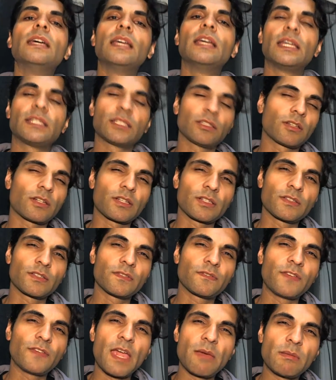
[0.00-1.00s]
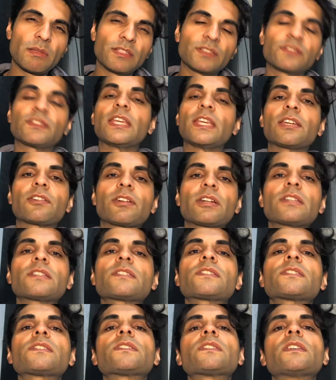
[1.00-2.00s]
and a lot of family
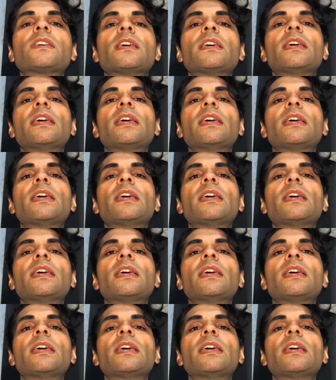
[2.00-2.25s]
secrets,